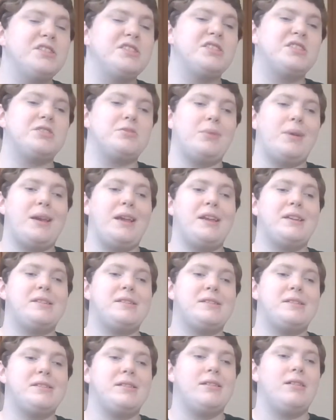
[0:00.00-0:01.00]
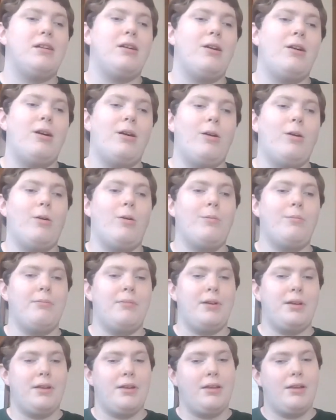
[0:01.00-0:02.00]
sweet home.
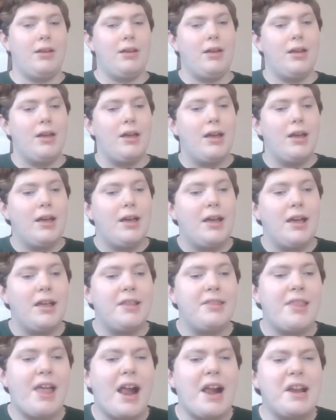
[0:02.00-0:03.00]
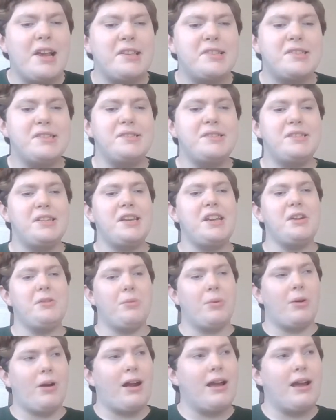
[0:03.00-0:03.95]
And that is indeed where